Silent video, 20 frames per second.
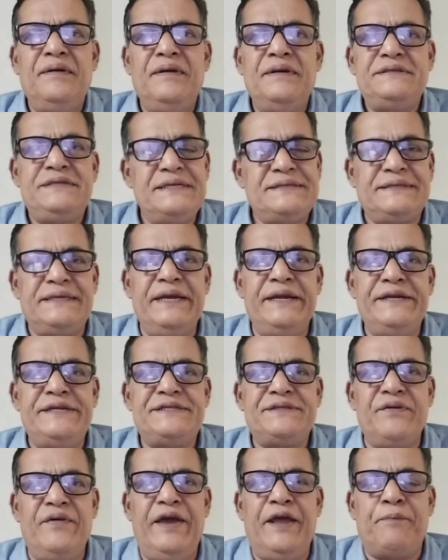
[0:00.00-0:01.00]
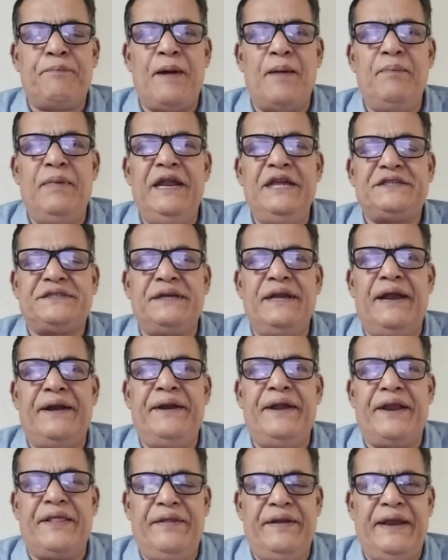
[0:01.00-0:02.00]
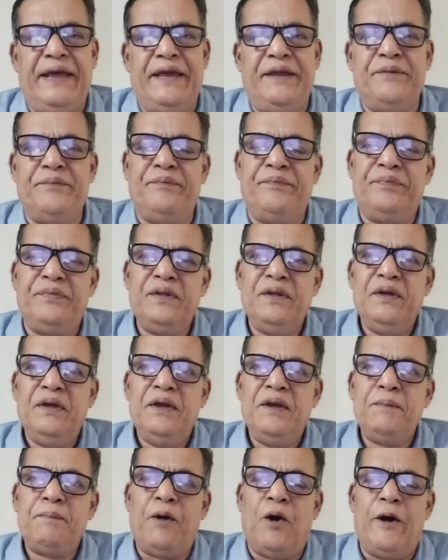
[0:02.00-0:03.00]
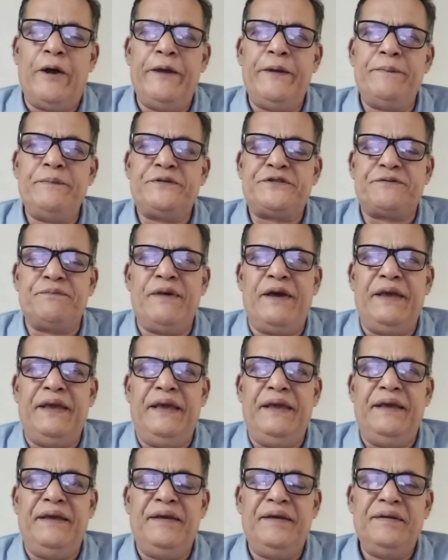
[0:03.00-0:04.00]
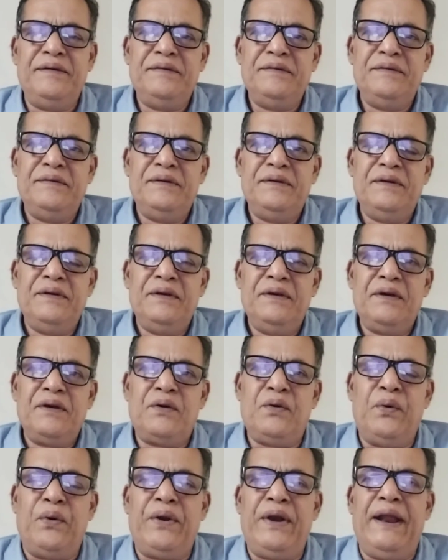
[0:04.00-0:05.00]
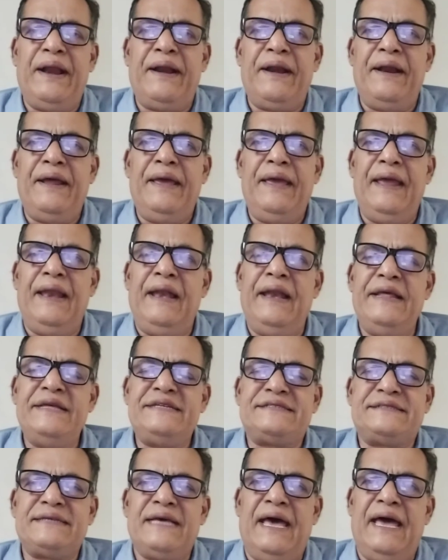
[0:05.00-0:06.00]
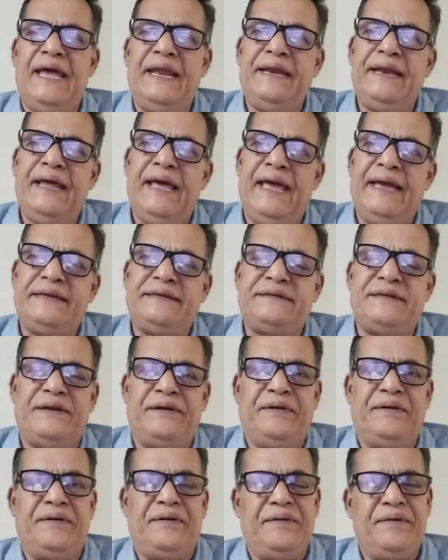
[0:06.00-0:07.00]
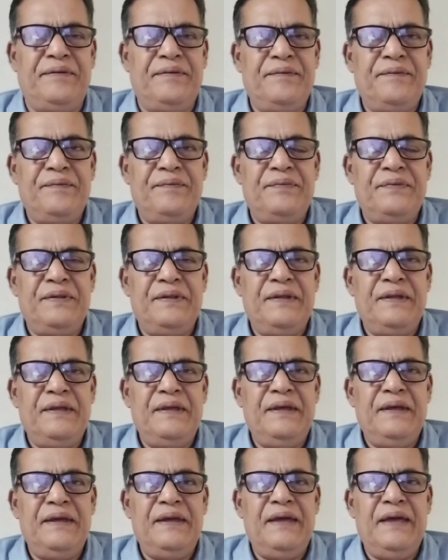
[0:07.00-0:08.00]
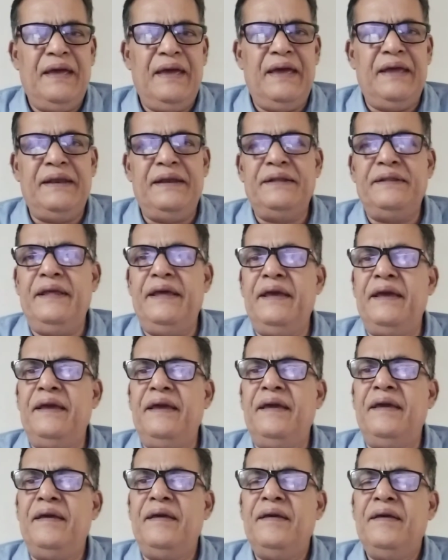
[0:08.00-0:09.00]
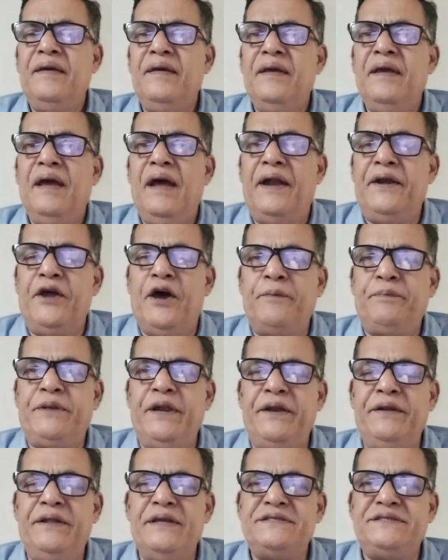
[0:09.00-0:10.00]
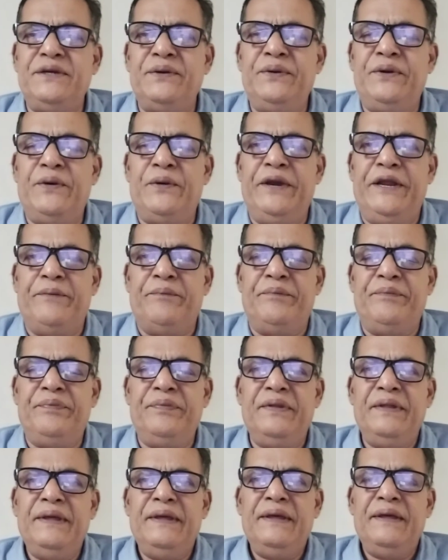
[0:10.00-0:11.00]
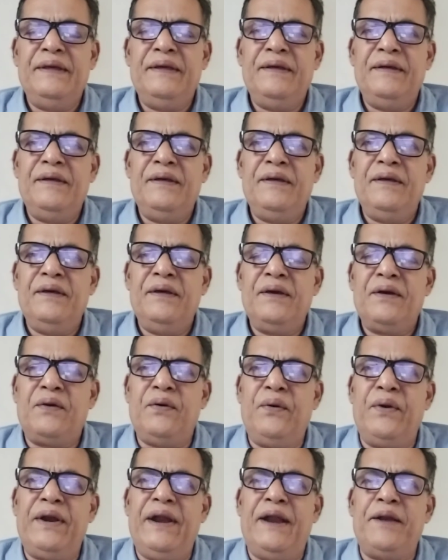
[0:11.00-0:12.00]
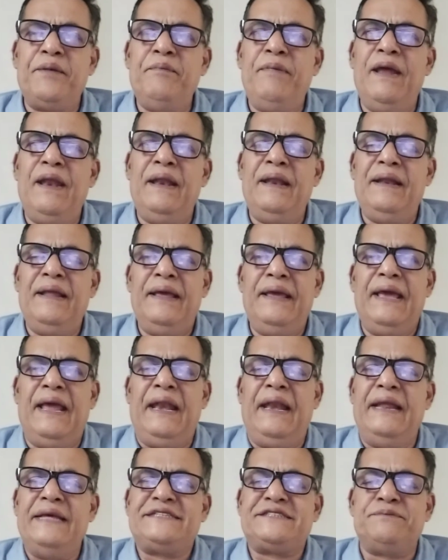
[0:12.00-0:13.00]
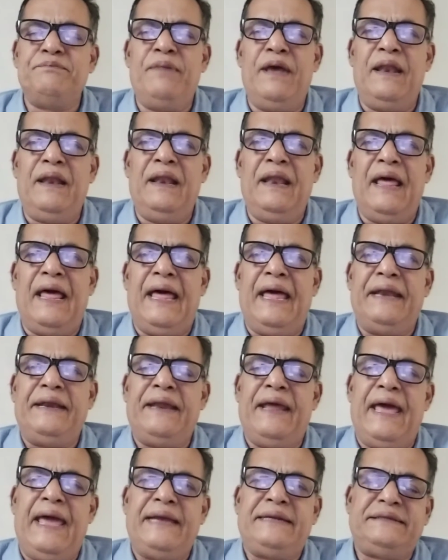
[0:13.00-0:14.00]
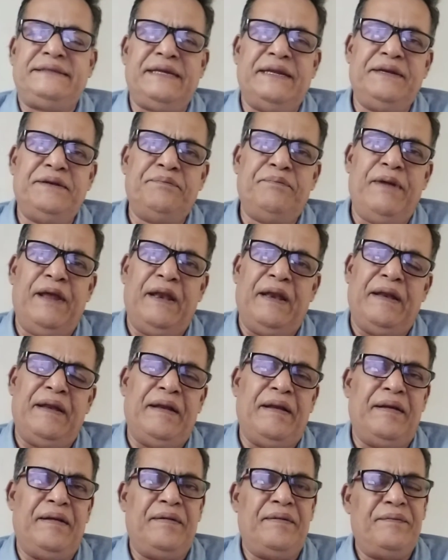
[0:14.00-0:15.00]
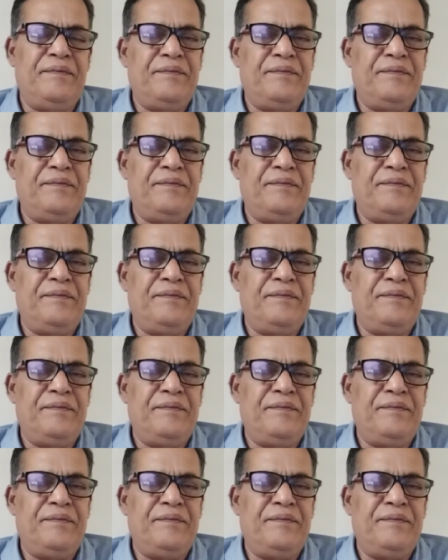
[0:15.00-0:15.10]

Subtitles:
sisters were published under the name Poems by Currer, Ellis and Acton, and they adopted the pseudonym Currer Bell, Ellis Bell and Acton Bell,